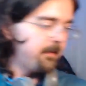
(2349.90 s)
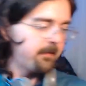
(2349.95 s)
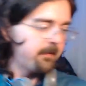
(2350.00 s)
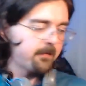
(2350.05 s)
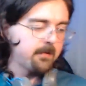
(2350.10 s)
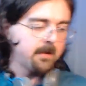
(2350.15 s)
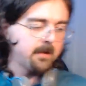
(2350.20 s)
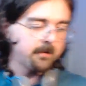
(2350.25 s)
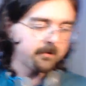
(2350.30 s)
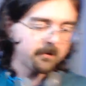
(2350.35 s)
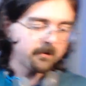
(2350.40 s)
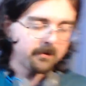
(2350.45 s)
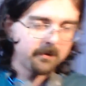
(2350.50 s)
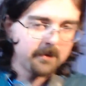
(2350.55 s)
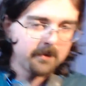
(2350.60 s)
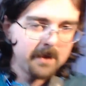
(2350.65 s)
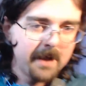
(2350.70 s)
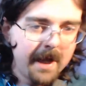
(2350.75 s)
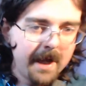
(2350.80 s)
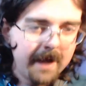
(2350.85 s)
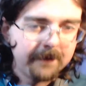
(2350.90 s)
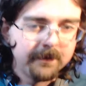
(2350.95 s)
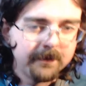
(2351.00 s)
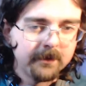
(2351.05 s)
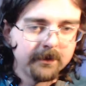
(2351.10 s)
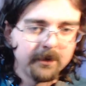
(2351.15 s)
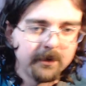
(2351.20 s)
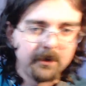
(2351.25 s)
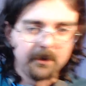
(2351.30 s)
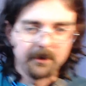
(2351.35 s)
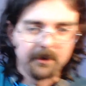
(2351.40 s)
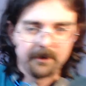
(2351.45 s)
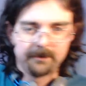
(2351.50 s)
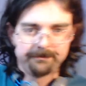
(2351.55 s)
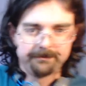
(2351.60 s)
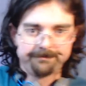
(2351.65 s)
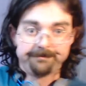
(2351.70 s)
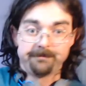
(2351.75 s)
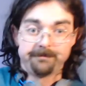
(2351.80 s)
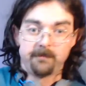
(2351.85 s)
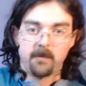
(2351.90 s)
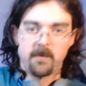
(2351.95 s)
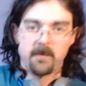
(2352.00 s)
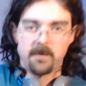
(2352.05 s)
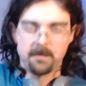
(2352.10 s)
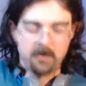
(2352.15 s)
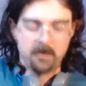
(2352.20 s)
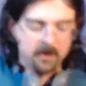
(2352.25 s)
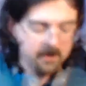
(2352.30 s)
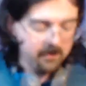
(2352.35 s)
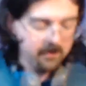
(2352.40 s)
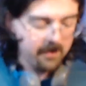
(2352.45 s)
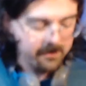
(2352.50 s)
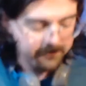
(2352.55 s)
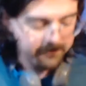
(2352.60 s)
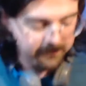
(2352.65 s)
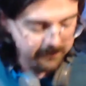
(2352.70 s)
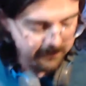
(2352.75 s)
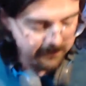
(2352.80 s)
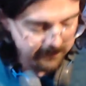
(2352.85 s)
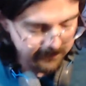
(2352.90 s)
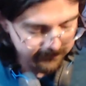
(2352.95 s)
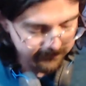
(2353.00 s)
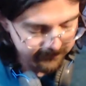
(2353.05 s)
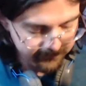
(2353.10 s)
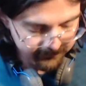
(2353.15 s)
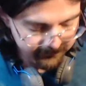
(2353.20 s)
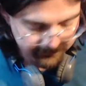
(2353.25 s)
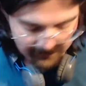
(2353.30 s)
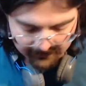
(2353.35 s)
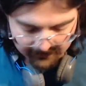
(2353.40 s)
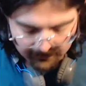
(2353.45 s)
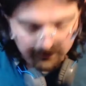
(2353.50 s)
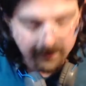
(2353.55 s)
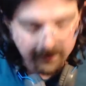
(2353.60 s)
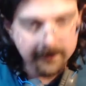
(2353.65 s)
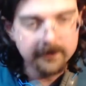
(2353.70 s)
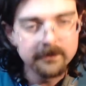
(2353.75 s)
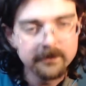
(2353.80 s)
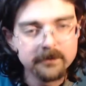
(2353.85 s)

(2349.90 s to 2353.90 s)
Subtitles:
strings are 3.5 years old, which is pretty crazy that they still sound all right.